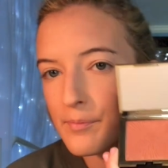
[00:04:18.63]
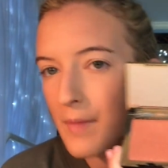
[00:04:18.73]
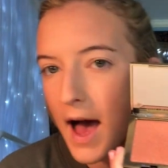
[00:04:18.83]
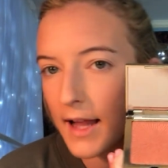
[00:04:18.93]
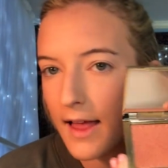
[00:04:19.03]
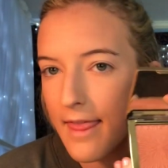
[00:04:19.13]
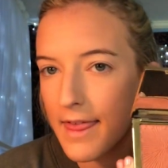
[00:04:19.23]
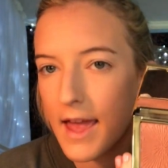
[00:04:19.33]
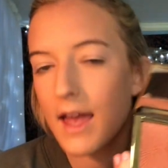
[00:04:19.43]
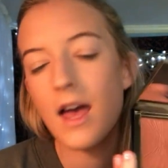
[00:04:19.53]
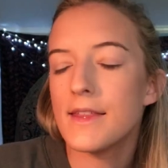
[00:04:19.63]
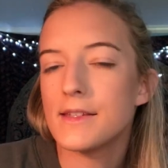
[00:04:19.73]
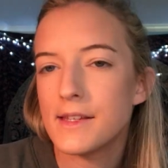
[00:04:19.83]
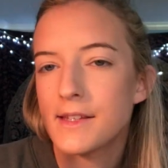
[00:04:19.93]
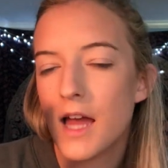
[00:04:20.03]
palette thing.
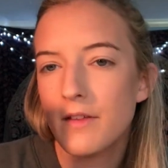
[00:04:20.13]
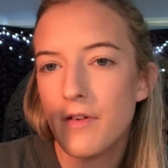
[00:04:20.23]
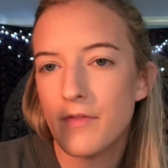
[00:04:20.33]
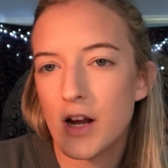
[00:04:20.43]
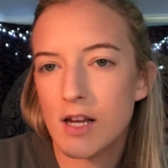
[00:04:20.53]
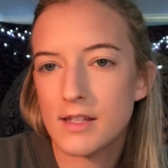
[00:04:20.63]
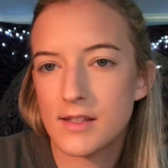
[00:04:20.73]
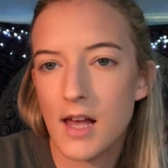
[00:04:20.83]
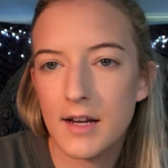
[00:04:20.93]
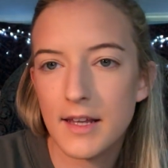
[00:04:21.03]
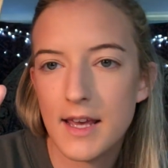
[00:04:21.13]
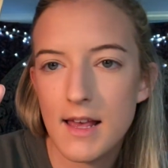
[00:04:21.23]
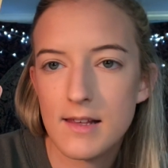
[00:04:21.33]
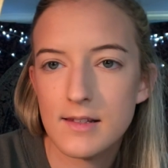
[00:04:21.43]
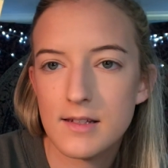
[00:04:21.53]
This is kind of a very
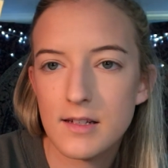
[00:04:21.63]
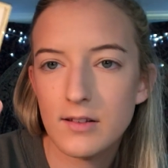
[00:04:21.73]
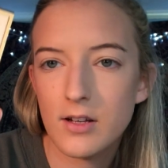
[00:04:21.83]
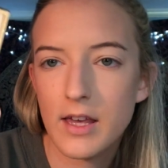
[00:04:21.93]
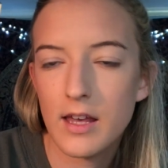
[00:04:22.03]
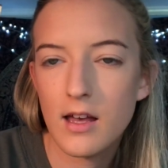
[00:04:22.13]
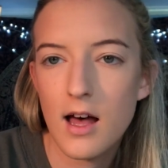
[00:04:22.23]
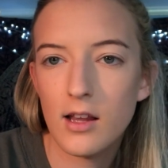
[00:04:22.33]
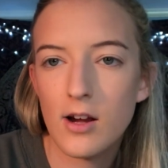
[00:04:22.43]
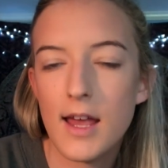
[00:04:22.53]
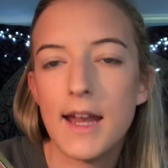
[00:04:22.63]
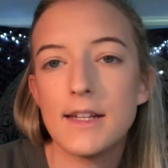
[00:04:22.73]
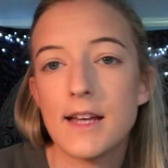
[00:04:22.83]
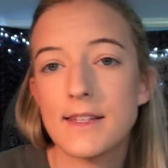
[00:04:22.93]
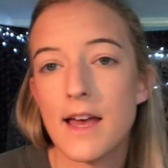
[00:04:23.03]
sun-kissed looking color, and
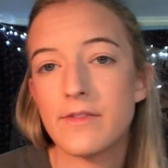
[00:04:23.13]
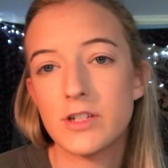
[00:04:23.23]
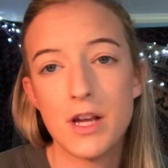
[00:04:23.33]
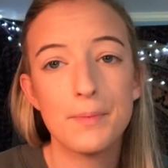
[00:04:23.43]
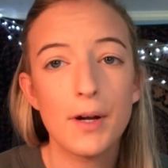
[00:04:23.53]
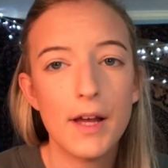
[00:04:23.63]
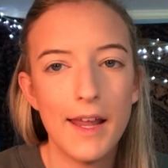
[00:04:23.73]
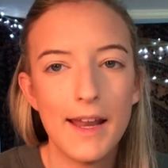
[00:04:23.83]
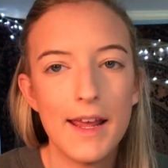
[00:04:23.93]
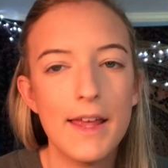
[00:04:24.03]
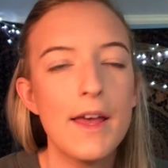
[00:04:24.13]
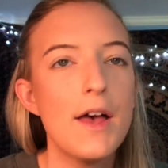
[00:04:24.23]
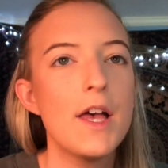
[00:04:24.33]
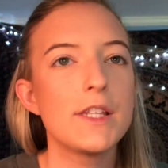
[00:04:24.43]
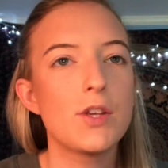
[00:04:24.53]
it does have shimmer in it,
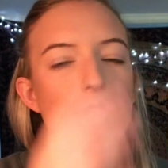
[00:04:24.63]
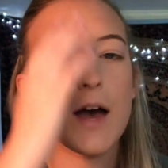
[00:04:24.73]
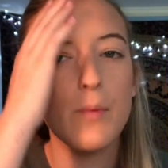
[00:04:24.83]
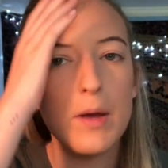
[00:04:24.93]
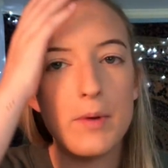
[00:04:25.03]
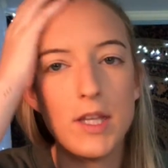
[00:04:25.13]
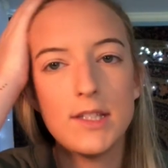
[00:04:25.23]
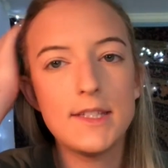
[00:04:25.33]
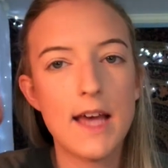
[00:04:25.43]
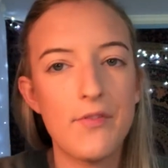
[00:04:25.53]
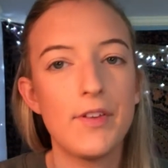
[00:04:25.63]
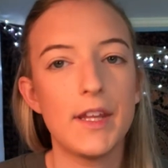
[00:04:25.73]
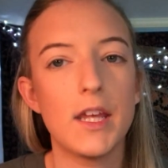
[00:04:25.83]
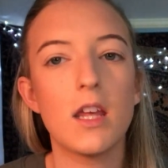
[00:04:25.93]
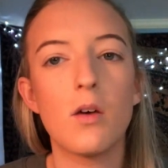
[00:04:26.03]
so that way we
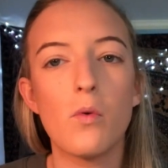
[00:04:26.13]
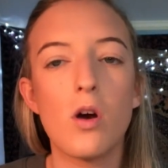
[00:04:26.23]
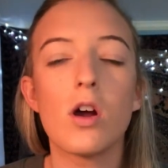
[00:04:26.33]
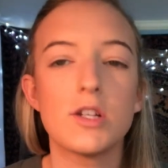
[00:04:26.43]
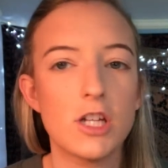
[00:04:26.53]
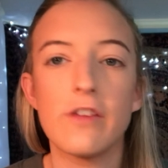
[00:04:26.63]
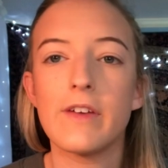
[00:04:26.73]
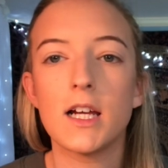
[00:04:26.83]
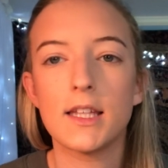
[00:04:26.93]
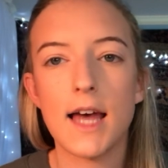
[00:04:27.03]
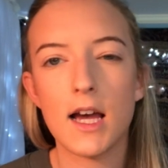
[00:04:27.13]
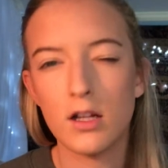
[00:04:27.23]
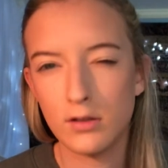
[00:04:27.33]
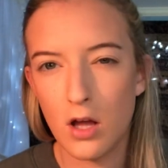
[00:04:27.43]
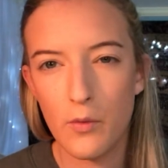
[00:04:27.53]
definitely are achieving that
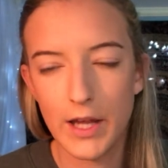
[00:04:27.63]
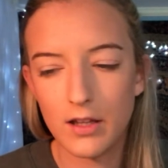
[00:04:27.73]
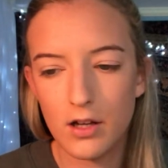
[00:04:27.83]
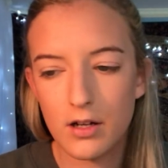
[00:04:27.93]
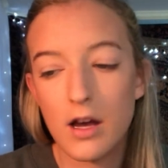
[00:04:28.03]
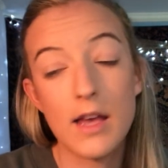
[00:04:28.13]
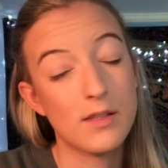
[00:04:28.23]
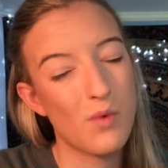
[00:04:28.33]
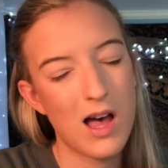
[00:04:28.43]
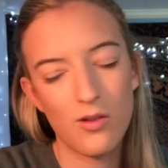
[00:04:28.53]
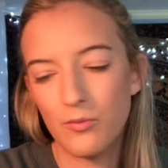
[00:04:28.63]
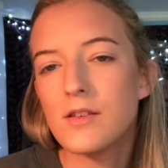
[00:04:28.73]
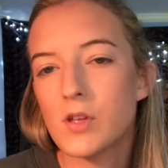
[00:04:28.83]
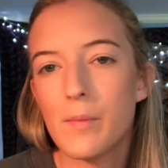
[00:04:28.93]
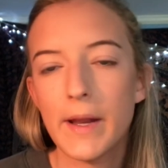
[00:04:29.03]
glowy look as well.
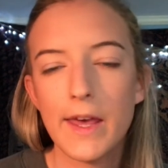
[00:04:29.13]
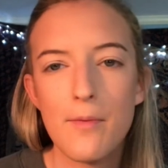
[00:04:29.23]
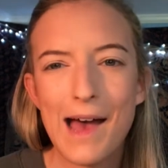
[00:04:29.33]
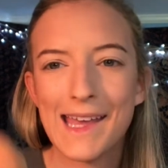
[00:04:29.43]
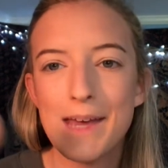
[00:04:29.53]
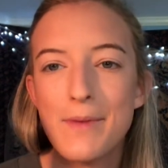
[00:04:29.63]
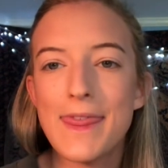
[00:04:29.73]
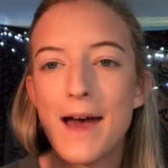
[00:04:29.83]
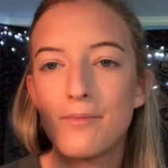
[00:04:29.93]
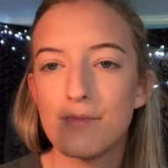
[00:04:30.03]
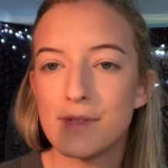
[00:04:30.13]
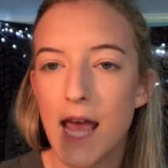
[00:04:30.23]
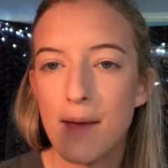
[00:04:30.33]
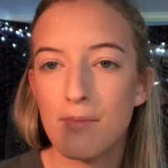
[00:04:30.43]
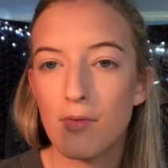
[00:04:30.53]
So I'm going to go back in with that
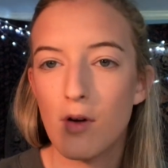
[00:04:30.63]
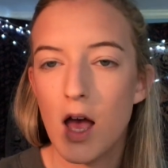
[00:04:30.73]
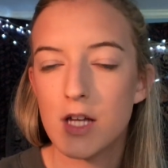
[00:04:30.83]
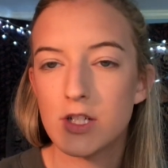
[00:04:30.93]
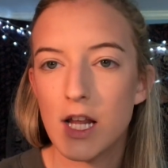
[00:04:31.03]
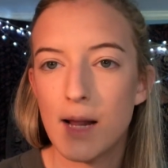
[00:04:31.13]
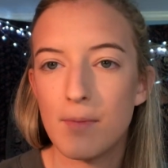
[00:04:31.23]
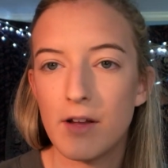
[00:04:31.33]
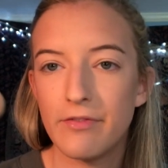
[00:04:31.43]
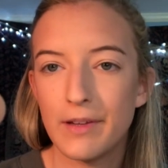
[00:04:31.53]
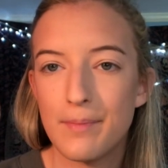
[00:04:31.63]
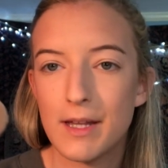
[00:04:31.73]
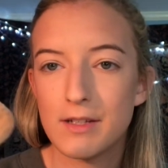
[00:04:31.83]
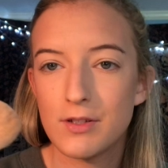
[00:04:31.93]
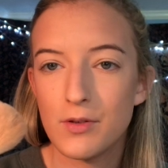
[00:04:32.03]
same brush, and I'm going to flip
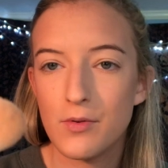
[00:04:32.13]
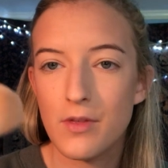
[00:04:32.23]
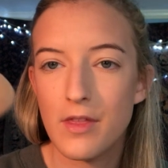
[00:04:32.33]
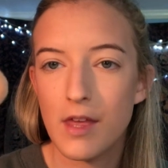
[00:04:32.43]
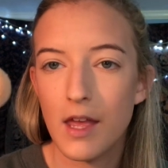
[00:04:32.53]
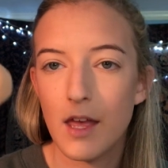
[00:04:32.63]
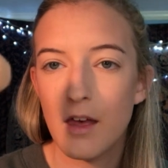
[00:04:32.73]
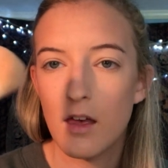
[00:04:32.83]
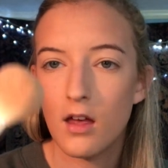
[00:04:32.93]
it to the